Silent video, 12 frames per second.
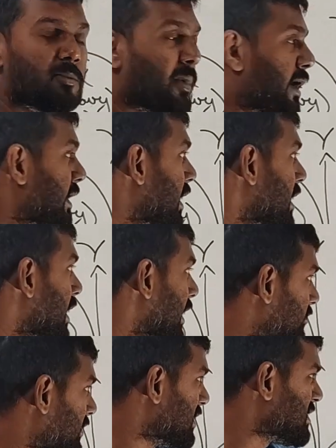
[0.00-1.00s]
this in mind.
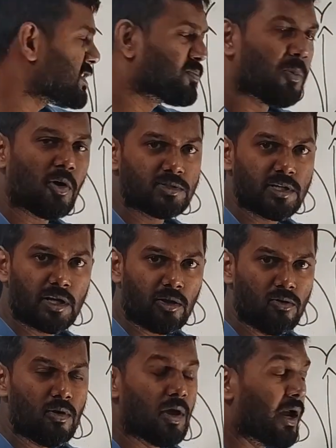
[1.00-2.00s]
If this is
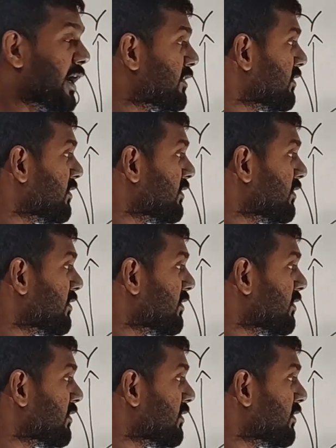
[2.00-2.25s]
positive,